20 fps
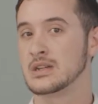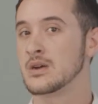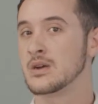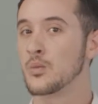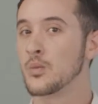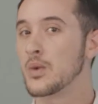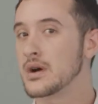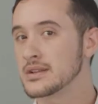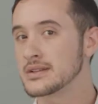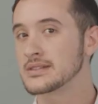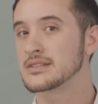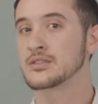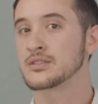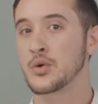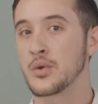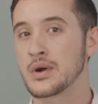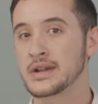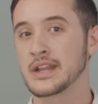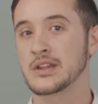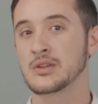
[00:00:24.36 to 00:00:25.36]
Well, it's
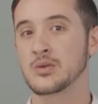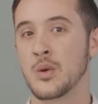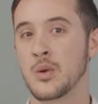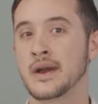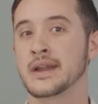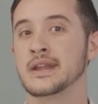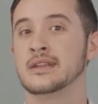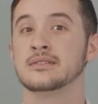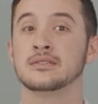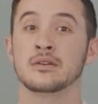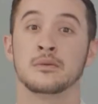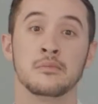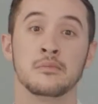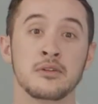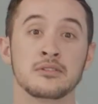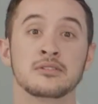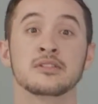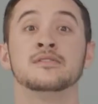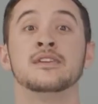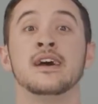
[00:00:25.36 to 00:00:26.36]
2020, so
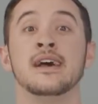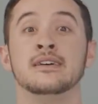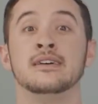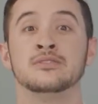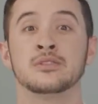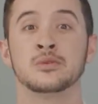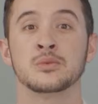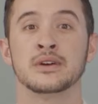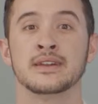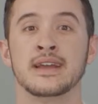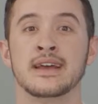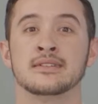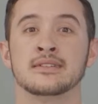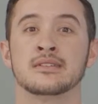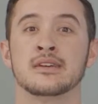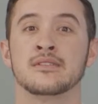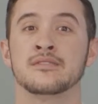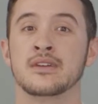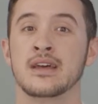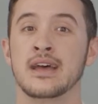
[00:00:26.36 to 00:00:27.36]
most of everyone has
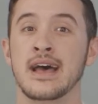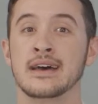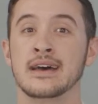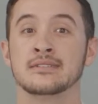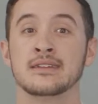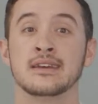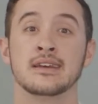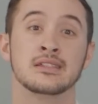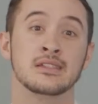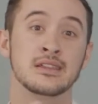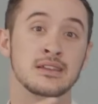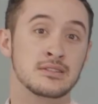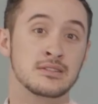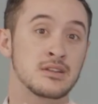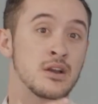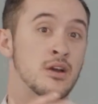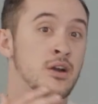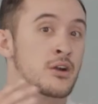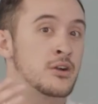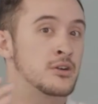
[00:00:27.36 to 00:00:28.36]
at least
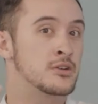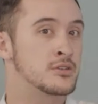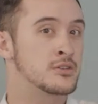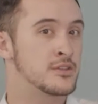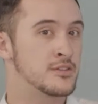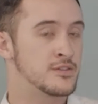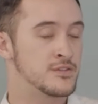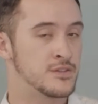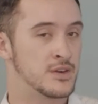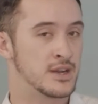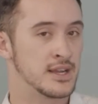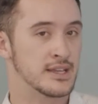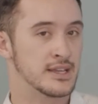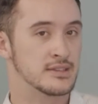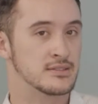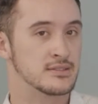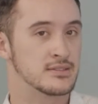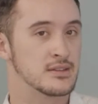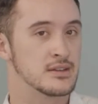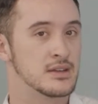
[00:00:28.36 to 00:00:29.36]
heard the
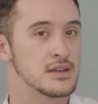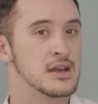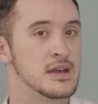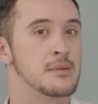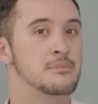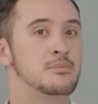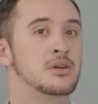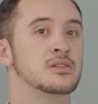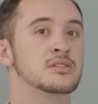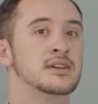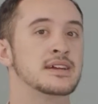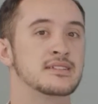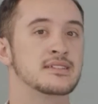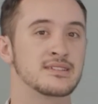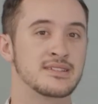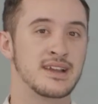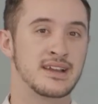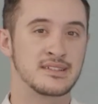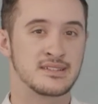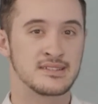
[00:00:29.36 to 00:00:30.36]
phrase, but let's
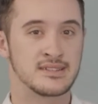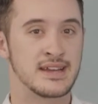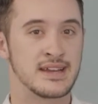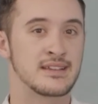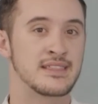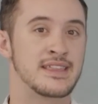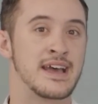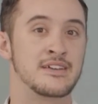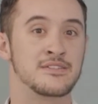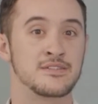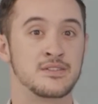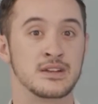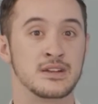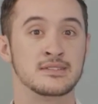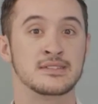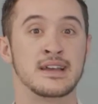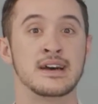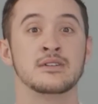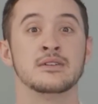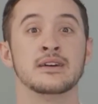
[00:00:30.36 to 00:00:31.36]
dissect that phrase
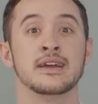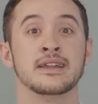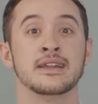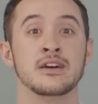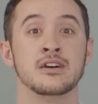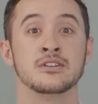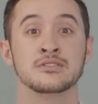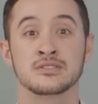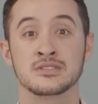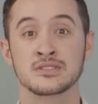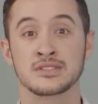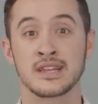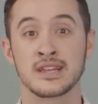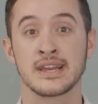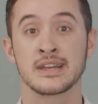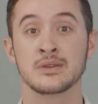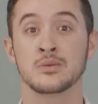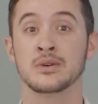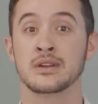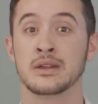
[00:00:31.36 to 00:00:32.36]
out and
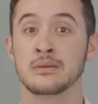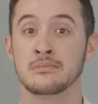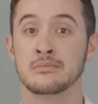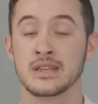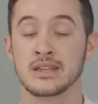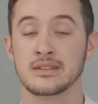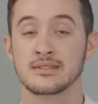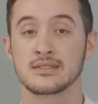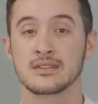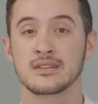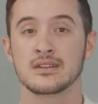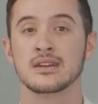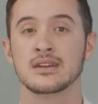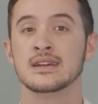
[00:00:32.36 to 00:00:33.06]
understand what it means.